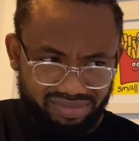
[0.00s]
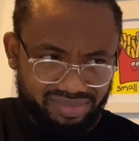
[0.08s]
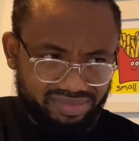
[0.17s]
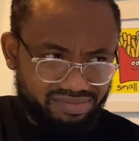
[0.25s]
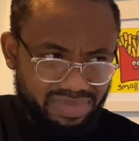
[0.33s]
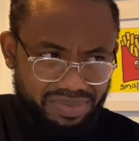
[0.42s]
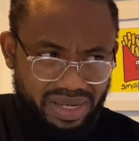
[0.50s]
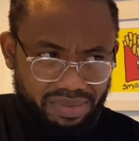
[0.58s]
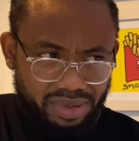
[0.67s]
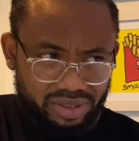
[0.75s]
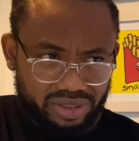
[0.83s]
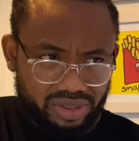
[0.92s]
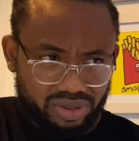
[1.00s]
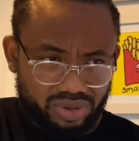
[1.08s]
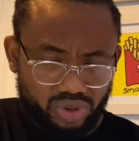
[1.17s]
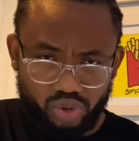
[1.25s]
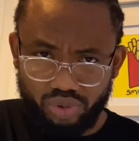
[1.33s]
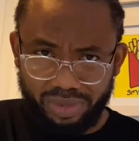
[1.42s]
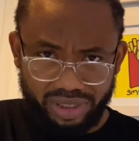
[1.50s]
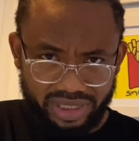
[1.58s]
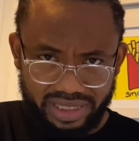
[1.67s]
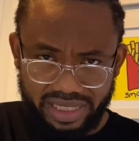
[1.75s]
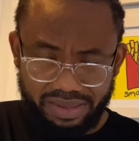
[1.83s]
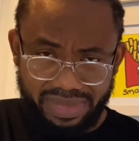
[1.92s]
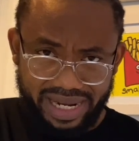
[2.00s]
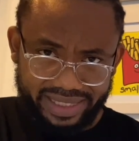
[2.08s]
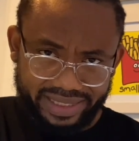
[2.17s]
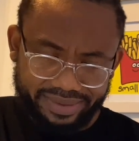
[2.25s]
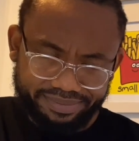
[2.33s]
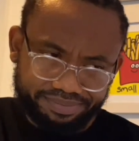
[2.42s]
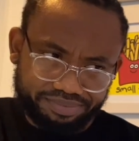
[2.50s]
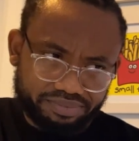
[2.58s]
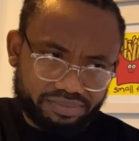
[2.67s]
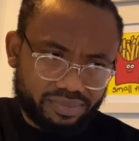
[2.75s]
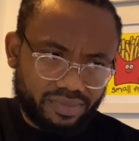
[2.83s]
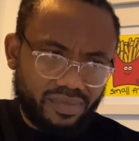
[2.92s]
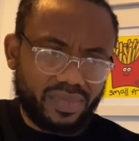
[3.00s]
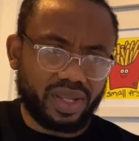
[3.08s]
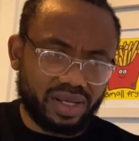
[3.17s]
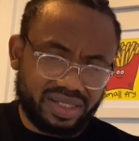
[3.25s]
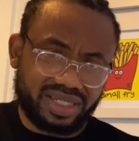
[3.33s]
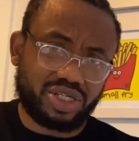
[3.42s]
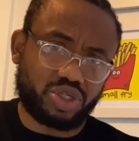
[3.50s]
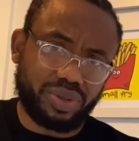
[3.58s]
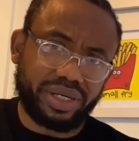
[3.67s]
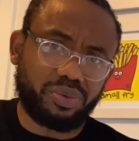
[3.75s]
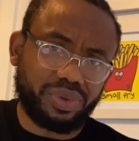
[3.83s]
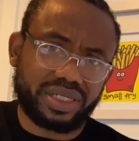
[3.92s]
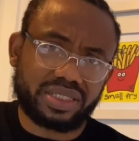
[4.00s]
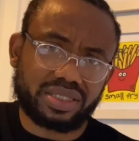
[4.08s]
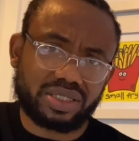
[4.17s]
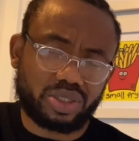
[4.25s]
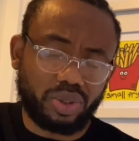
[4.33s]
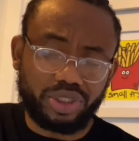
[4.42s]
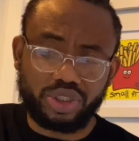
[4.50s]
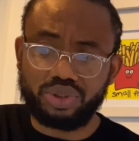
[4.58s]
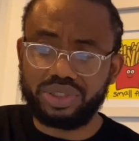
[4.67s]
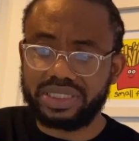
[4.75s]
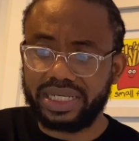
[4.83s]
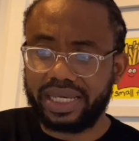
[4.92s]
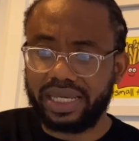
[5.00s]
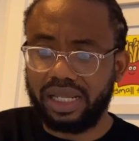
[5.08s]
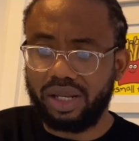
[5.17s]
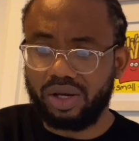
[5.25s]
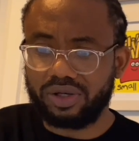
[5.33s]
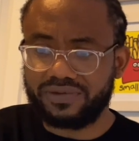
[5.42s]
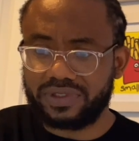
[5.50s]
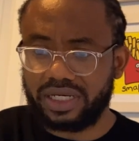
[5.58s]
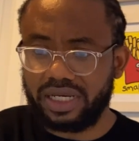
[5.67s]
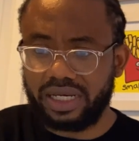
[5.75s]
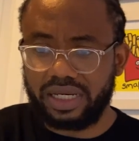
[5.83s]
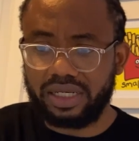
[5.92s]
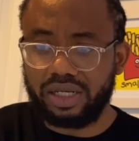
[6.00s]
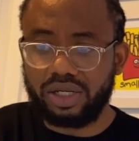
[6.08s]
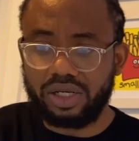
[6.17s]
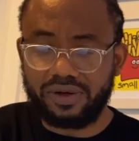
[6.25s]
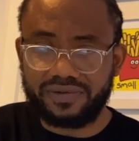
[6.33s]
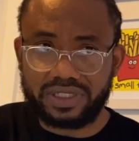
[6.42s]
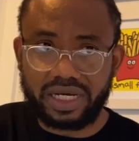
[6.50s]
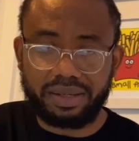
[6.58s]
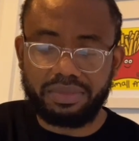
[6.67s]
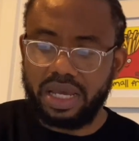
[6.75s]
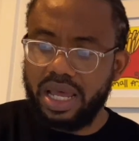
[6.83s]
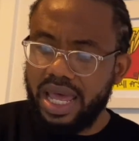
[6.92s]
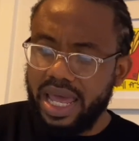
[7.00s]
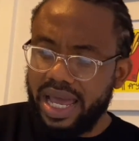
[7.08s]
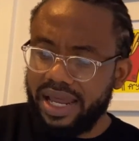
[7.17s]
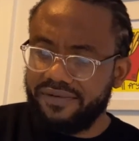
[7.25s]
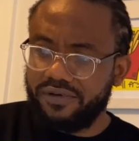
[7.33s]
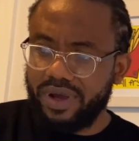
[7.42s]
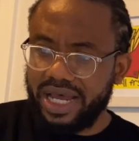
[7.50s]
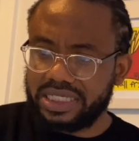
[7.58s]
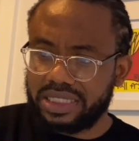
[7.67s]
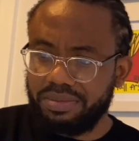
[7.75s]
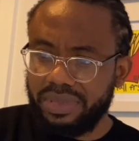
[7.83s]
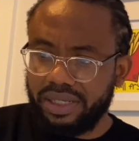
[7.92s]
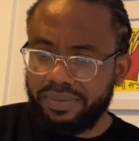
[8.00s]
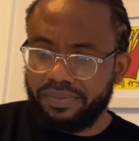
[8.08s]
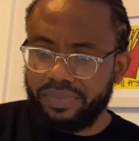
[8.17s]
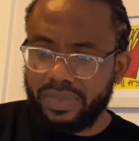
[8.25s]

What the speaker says: maybe about 2 months at the max. 6 to 8 weeks, so it shouldn't take a lot of time. And if you ask me,